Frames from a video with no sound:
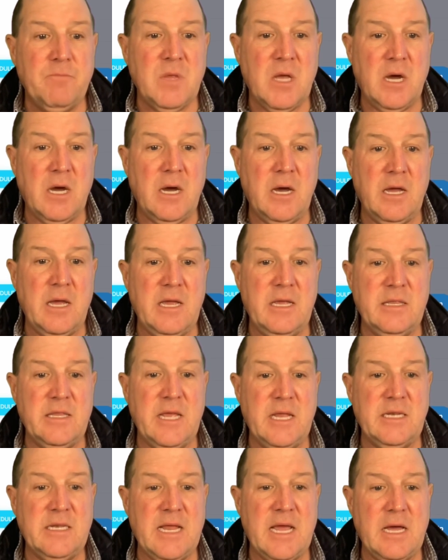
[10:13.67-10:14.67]
And
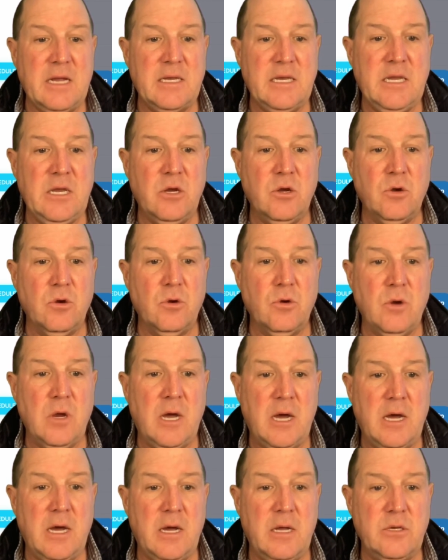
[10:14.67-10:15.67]
then down here,
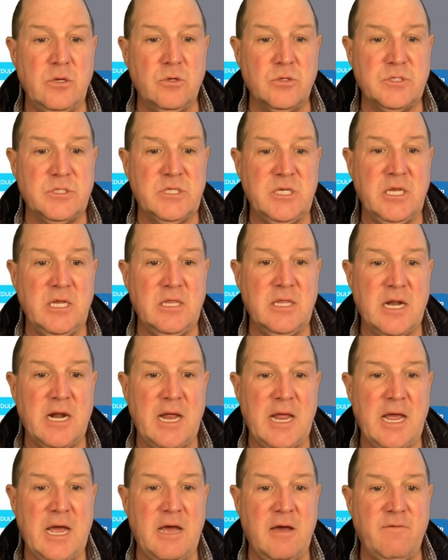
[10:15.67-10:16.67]
you'll see that I
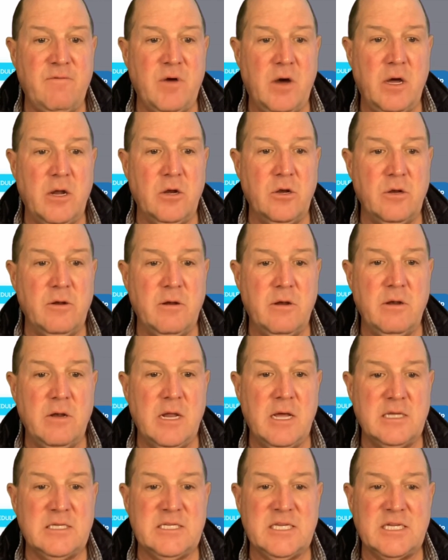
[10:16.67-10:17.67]
have
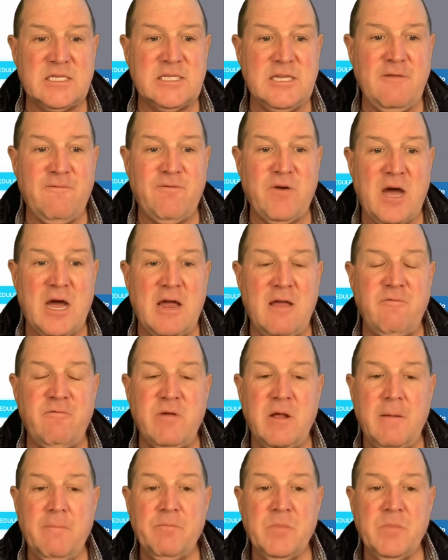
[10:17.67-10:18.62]
165